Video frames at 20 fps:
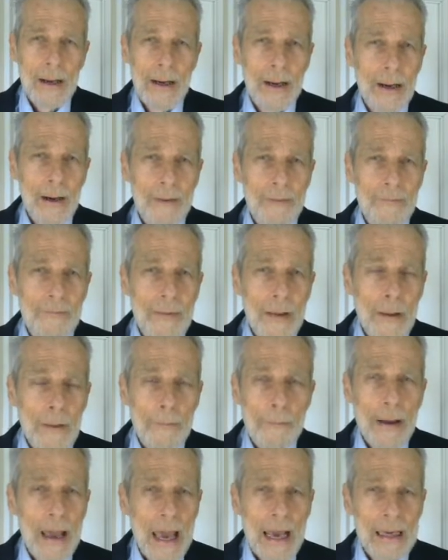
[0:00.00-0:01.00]
uh,
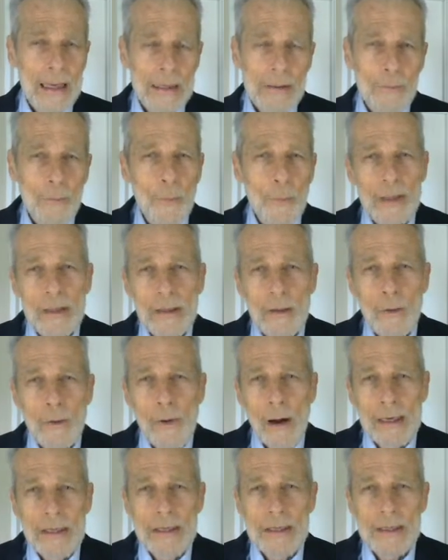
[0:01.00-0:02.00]
packet when
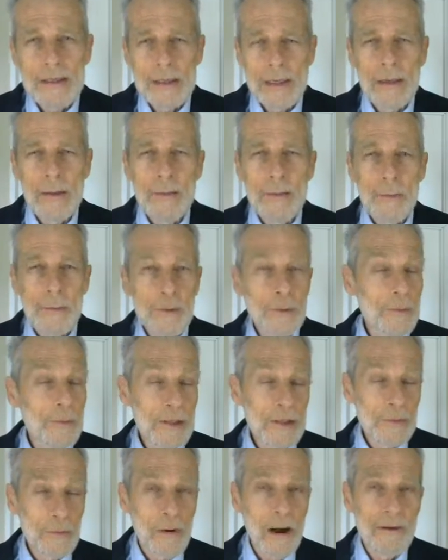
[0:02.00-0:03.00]
Christ said, You
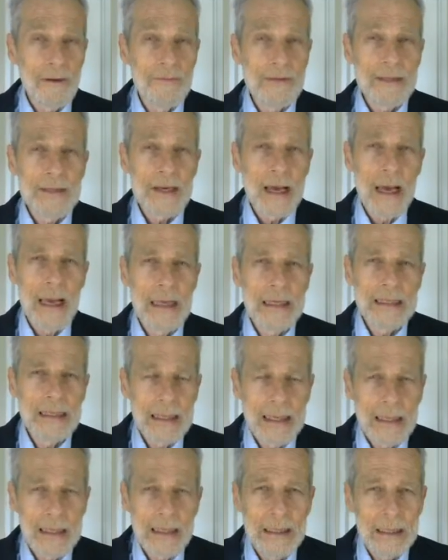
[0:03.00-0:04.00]
must prophesy
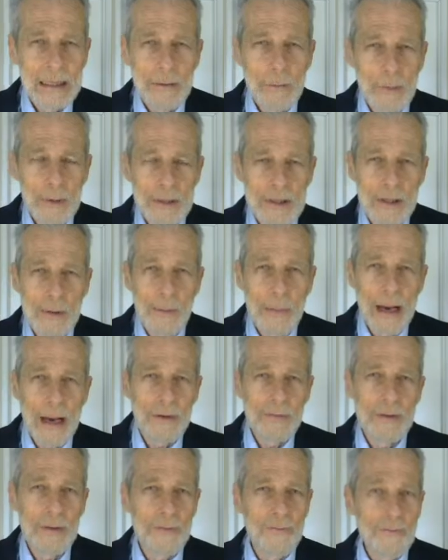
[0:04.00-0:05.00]
again. It was
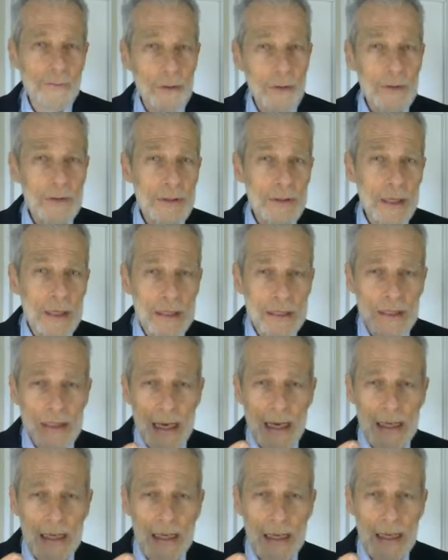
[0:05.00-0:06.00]
about the first and
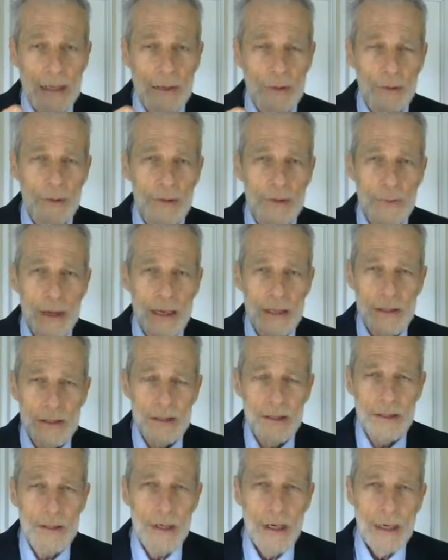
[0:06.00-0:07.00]
second angel's
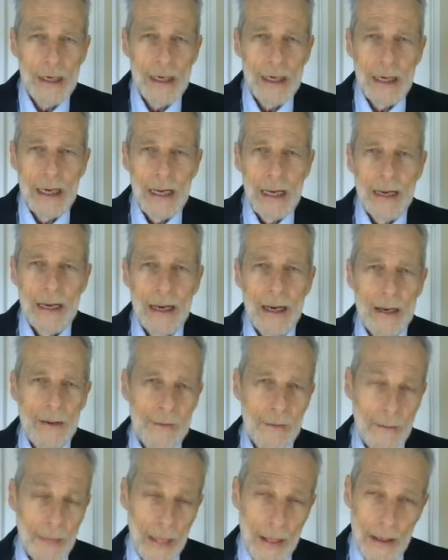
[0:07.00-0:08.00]
message.
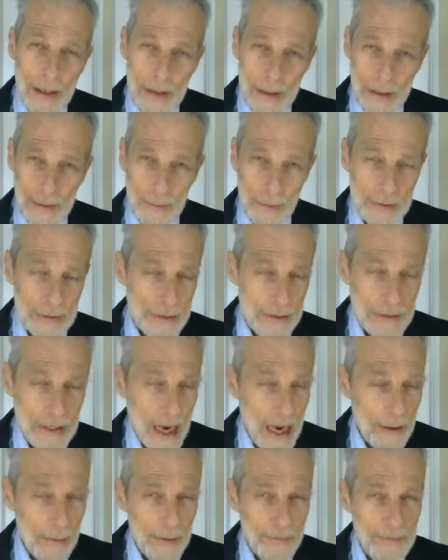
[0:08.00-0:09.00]
Uh, it was
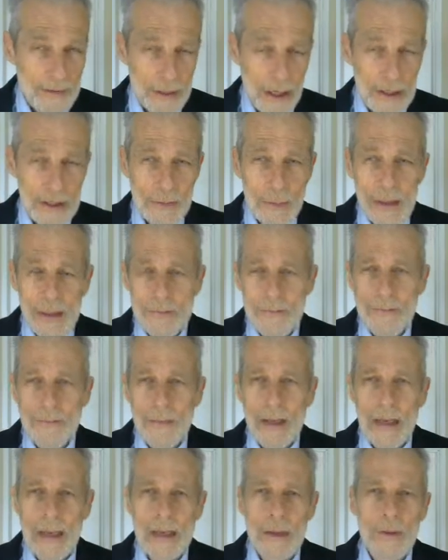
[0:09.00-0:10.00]
the time of judgment,
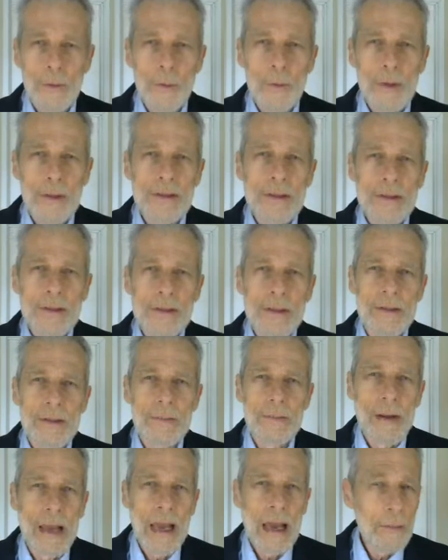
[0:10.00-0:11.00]
and it was
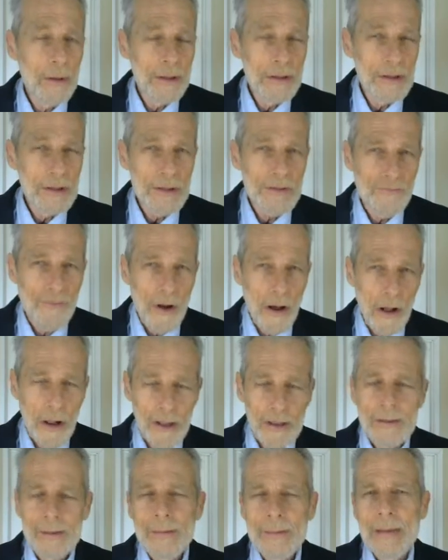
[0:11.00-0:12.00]
Babylon has
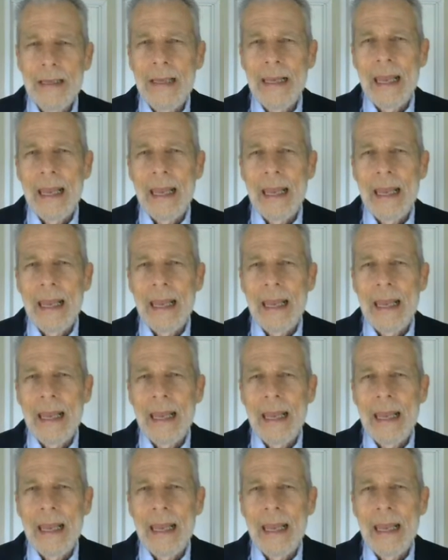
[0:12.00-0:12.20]
fallen,